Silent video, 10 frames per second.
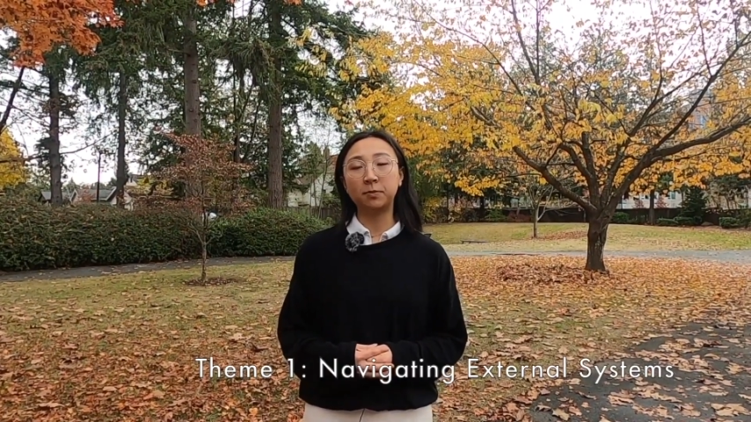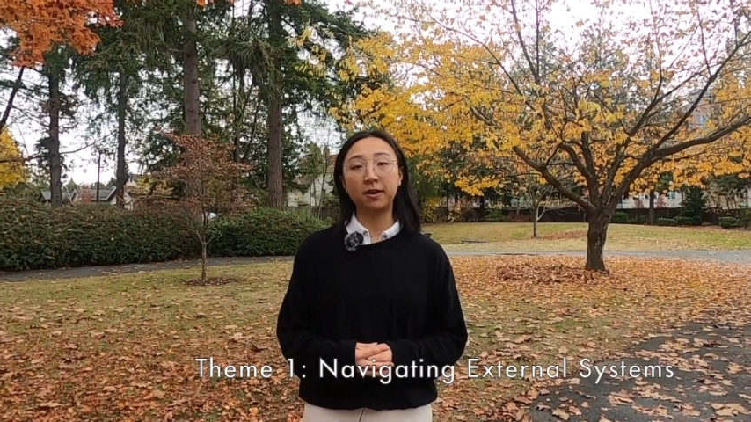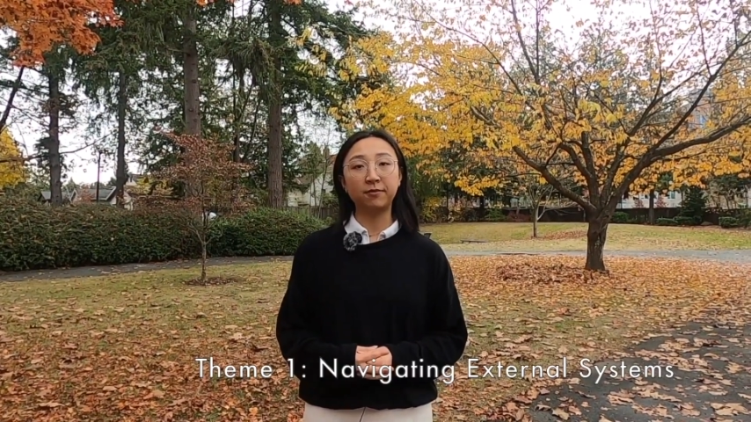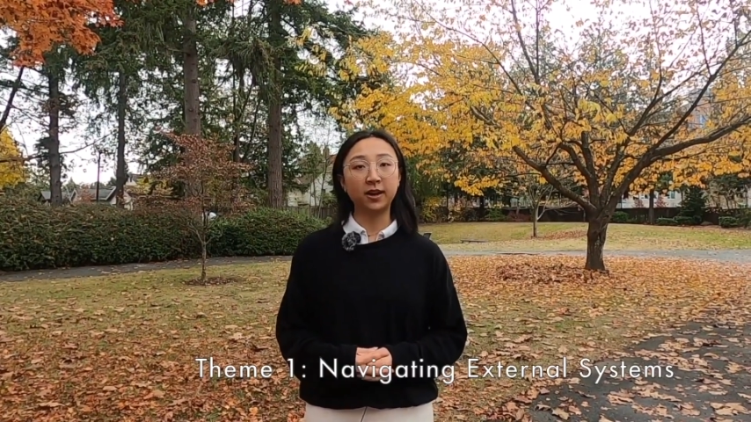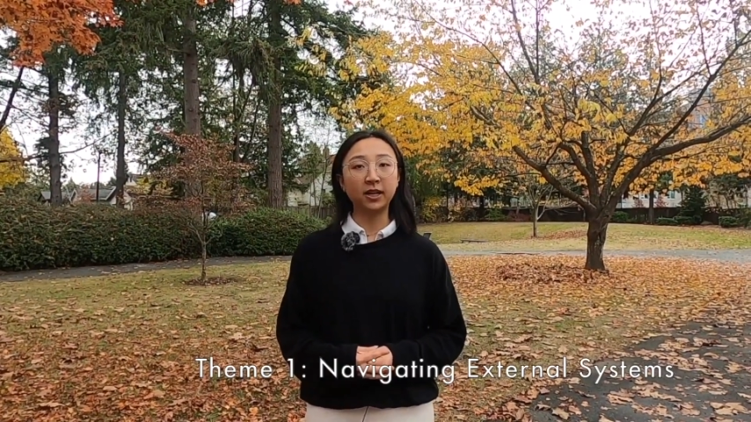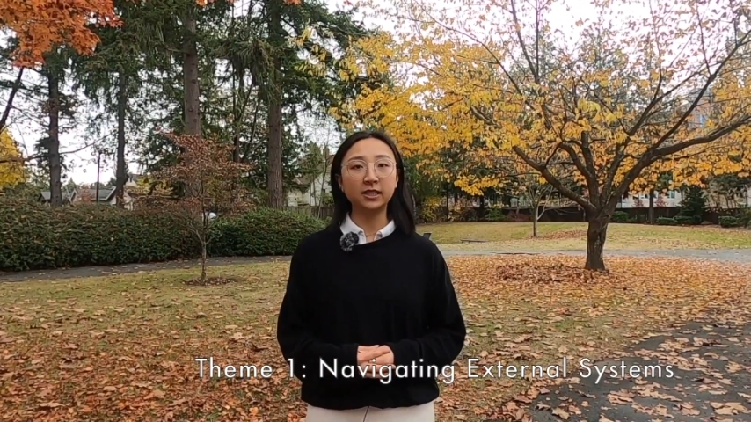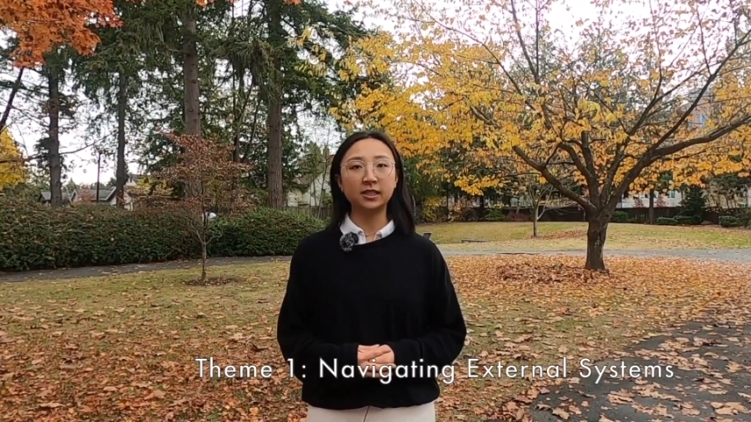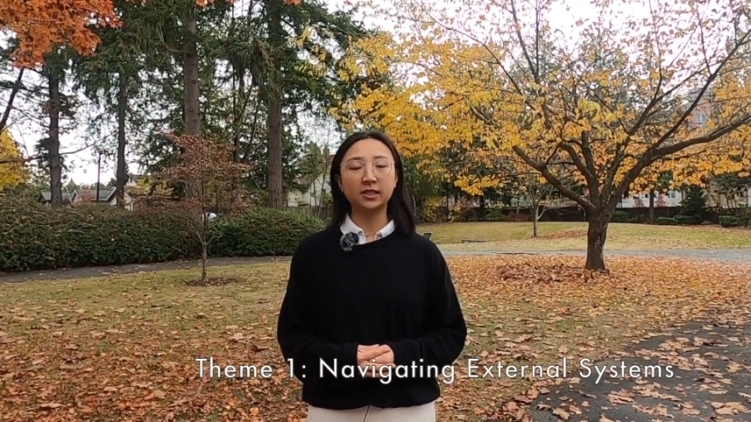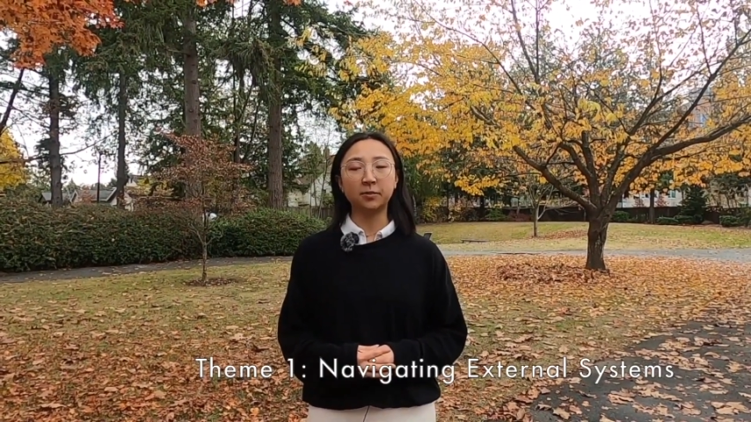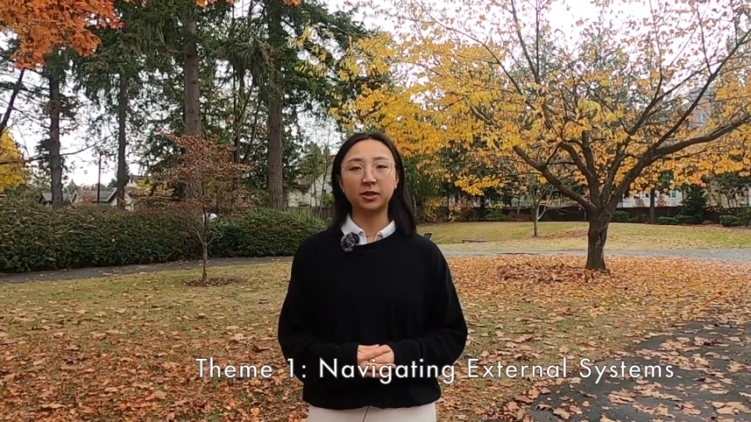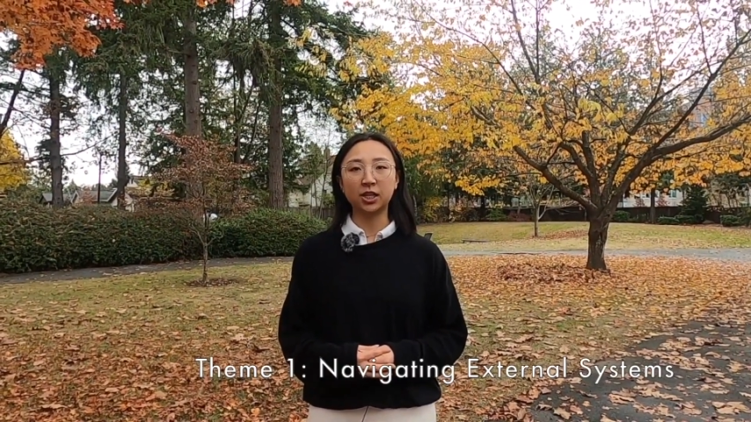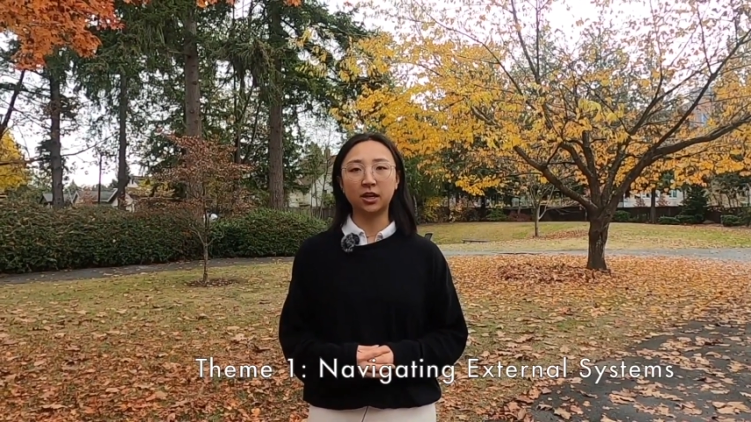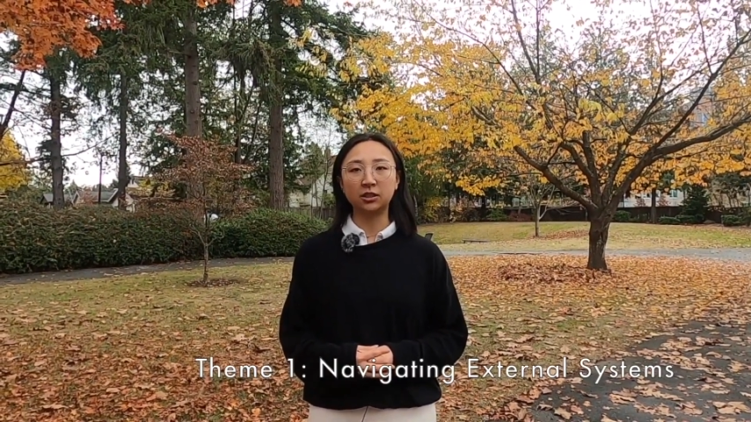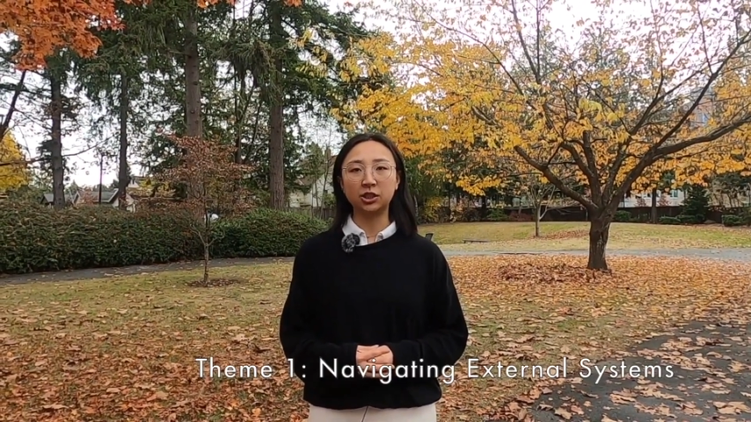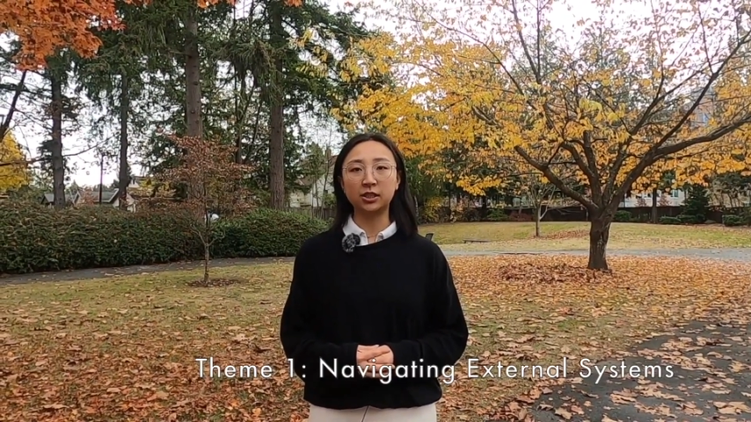by various systemic
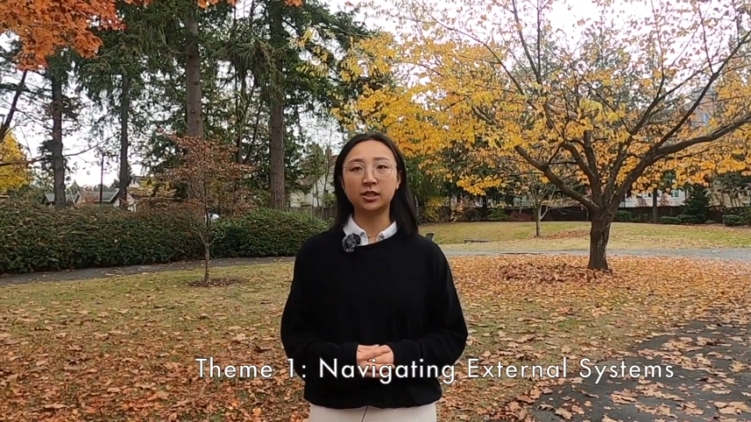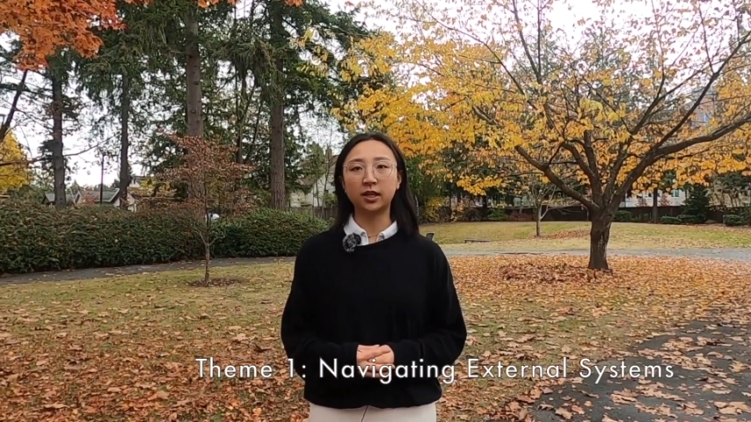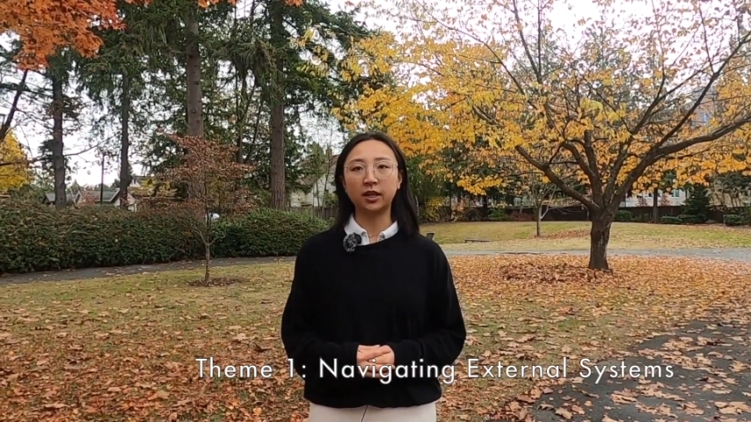challenges,